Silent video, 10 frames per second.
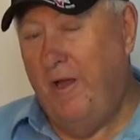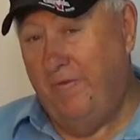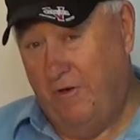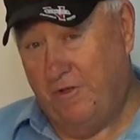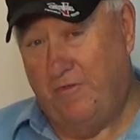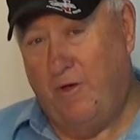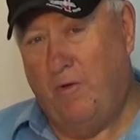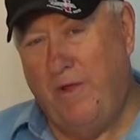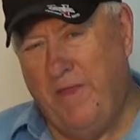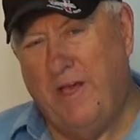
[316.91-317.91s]
First of all,
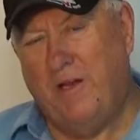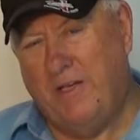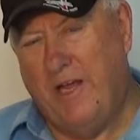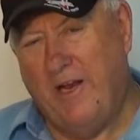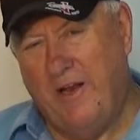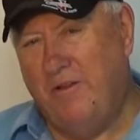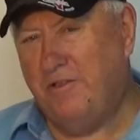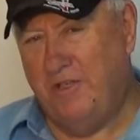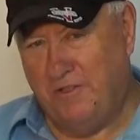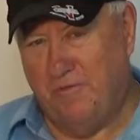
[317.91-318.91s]
we think it'll take another
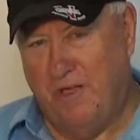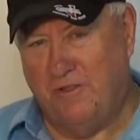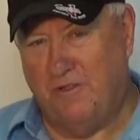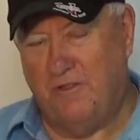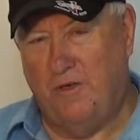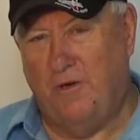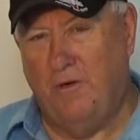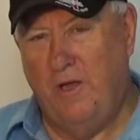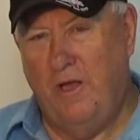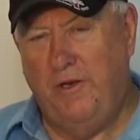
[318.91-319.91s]
six months or so
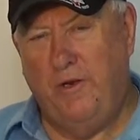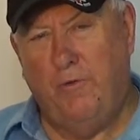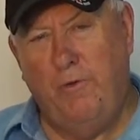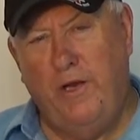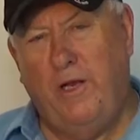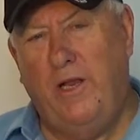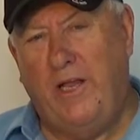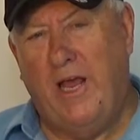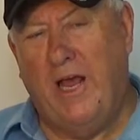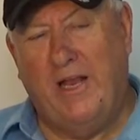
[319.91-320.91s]
to really
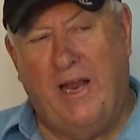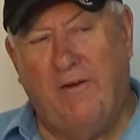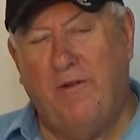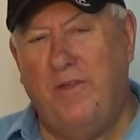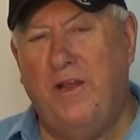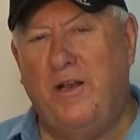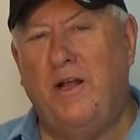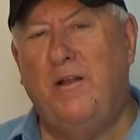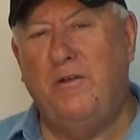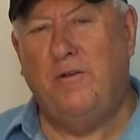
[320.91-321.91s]
get everything
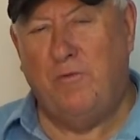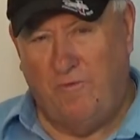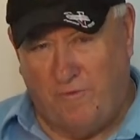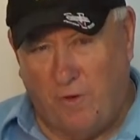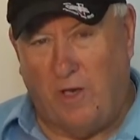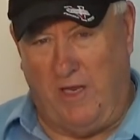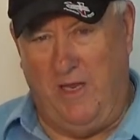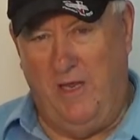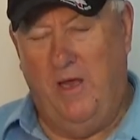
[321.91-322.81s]
done fully.